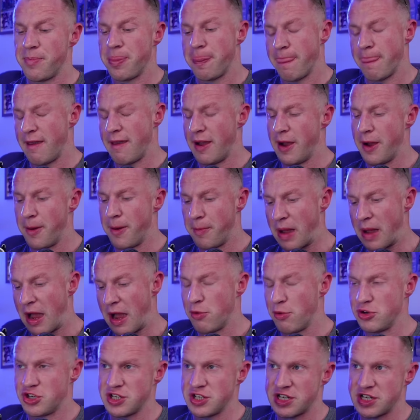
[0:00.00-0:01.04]
I would
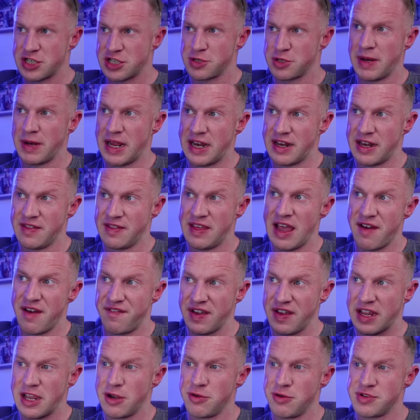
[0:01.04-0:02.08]
just explain in the
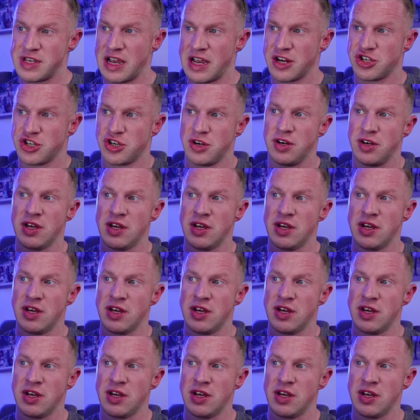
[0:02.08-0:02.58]
FAQ section